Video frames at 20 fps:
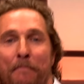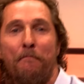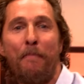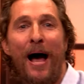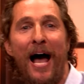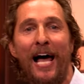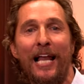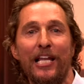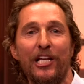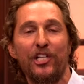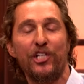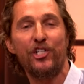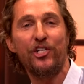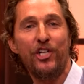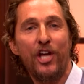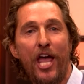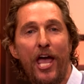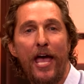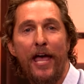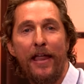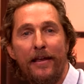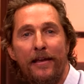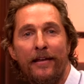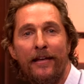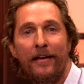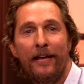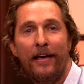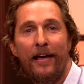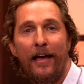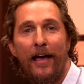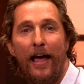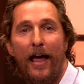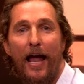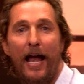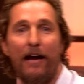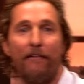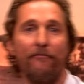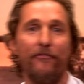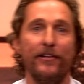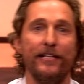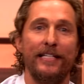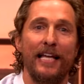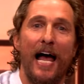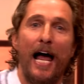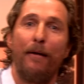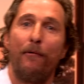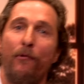pile of shit every time